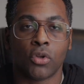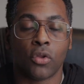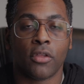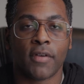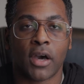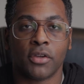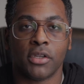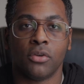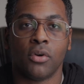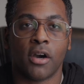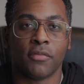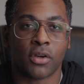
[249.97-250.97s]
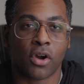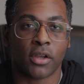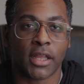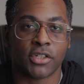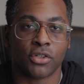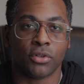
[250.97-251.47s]
know the value of the car
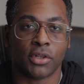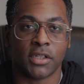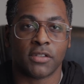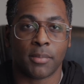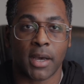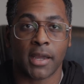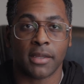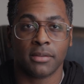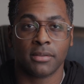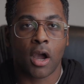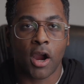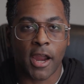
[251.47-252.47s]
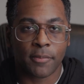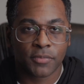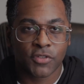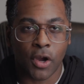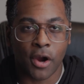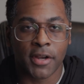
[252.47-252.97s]
that you're looking to buy. All
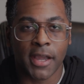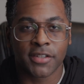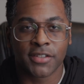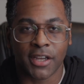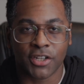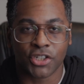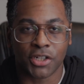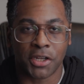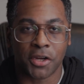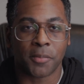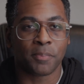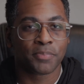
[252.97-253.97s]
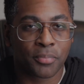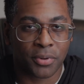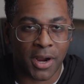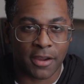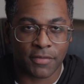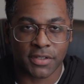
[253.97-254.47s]
right, so our next section here,
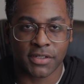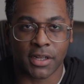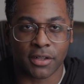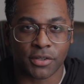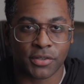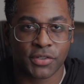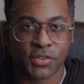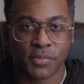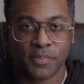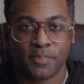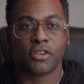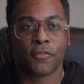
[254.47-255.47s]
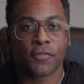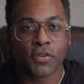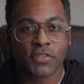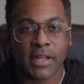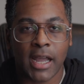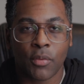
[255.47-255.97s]
private sellers. The
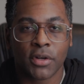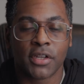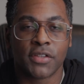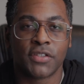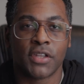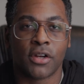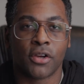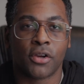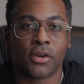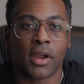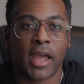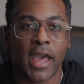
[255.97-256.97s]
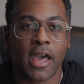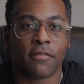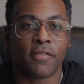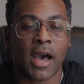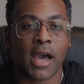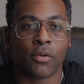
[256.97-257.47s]
first thing I would consider
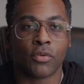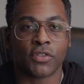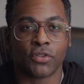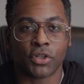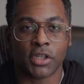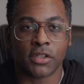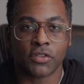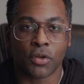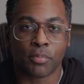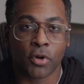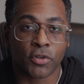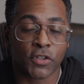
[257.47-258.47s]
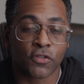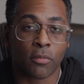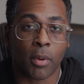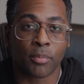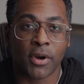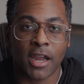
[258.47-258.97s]
if I was looking to purchase
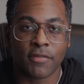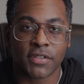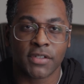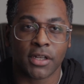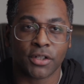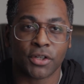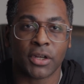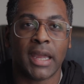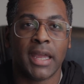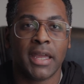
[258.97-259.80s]
from a private seller